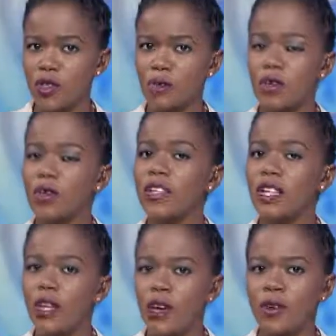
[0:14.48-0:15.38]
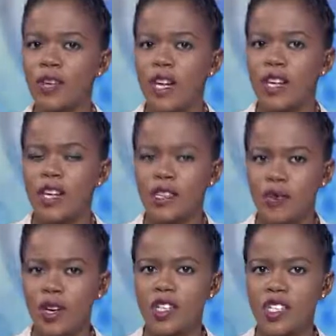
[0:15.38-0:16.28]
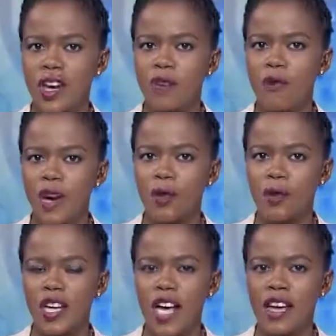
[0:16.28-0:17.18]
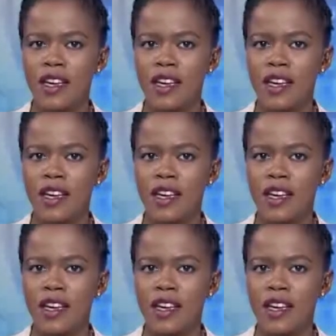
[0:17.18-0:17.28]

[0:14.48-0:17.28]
moving alone has reached a record high.